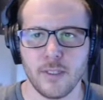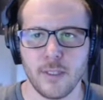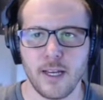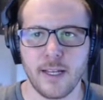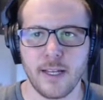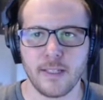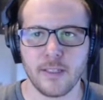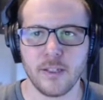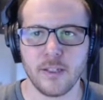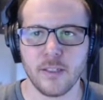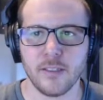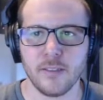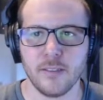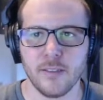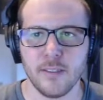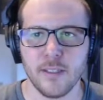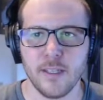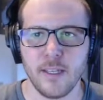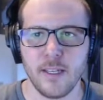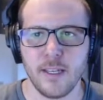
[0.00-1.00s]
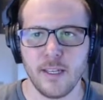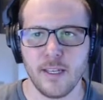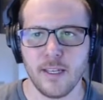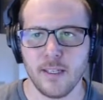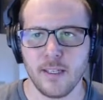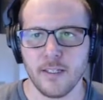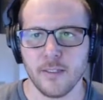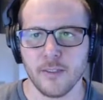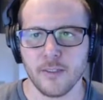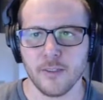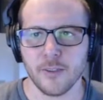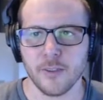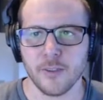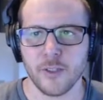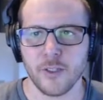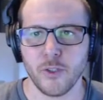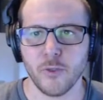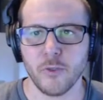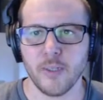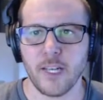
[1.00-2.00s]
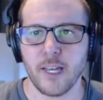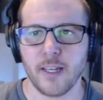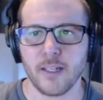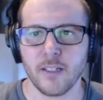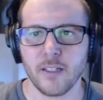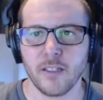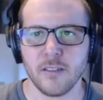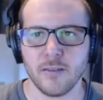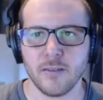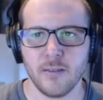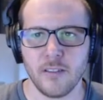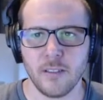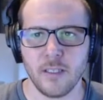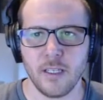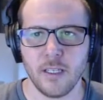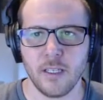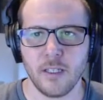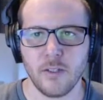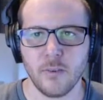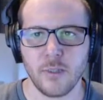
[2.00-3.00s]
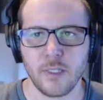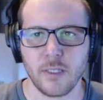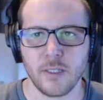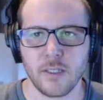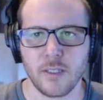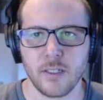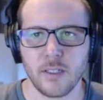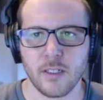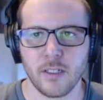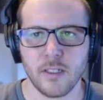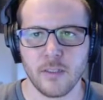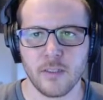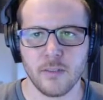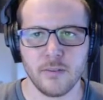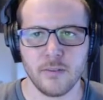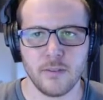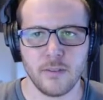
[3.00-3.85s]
icon or human icon, and you want to click on